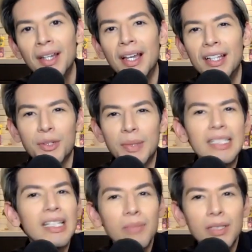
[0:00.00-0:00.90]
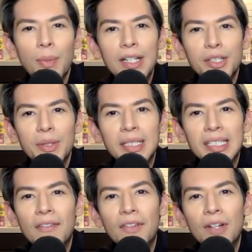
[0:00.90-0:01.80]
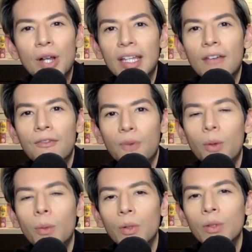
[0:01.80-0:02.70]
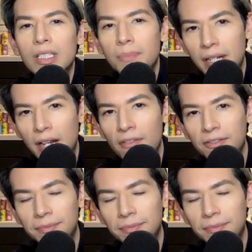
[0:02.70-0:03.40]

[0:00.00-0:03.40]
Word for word: And Teresa, I'm surprised Teresa never got like a formal spinoff.